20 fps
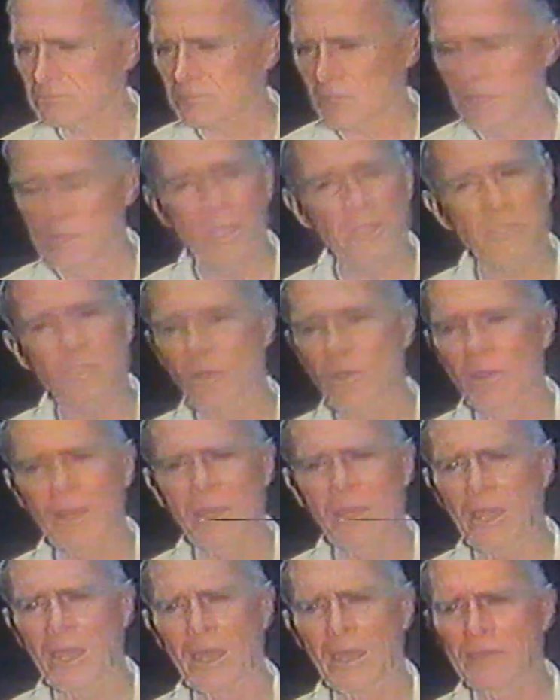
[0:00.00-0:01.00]
And that's all
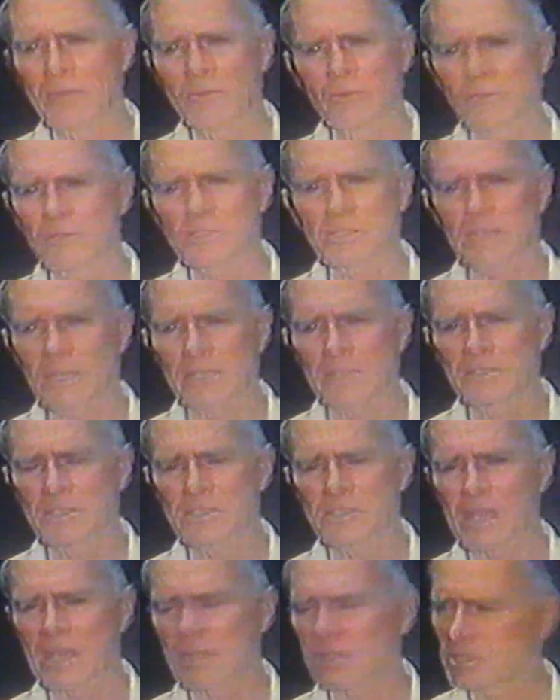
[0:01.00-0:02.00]
I, I know to say.
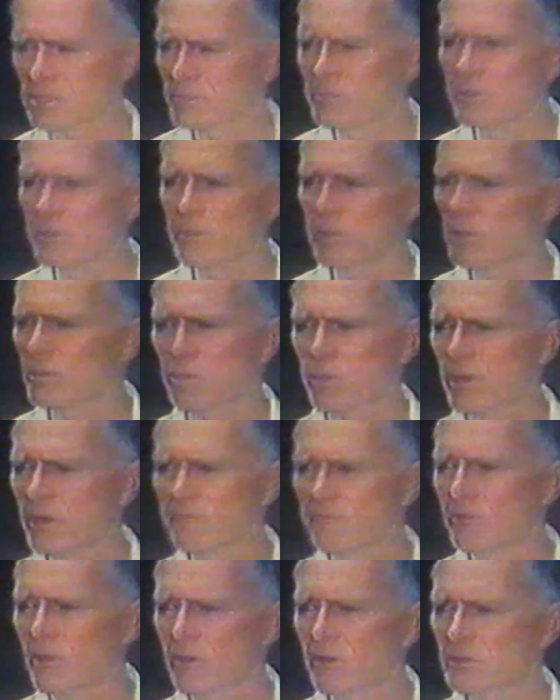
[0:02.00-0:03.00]
Just ask the people to pray
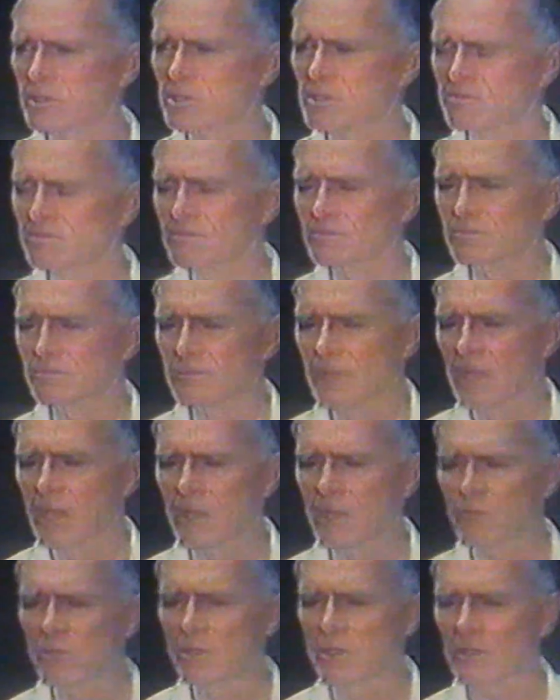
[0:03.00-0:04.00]
for us,
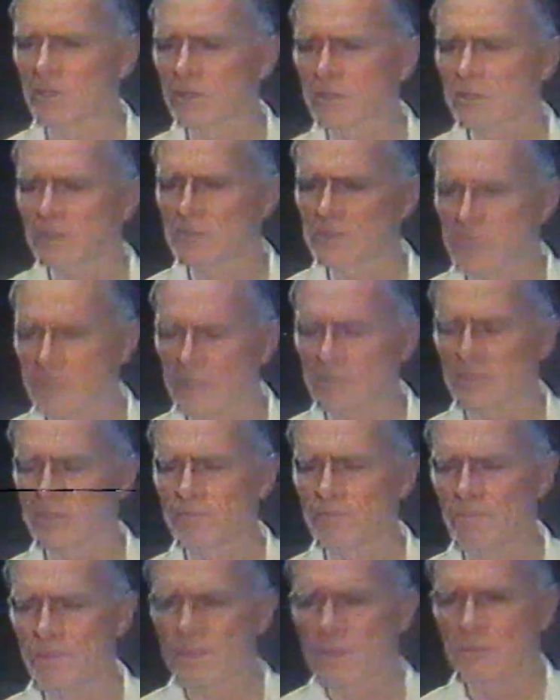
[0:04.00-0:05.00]
and we're going to continue
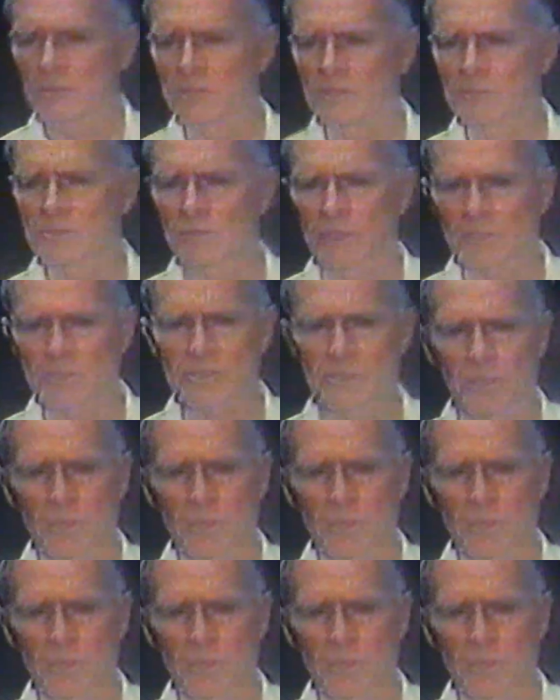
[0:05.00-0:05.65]
to trust the